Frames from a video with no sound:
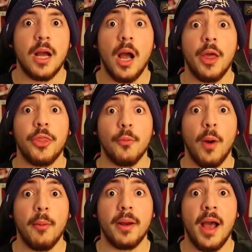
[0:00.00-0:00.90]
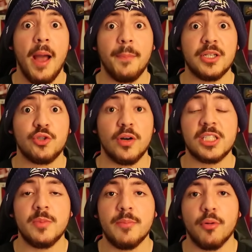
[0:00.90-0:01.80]
I swear it happened,
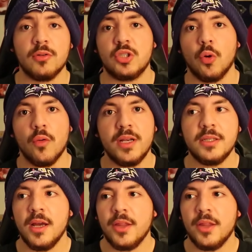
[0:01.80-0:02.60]
trust me, bro, stories,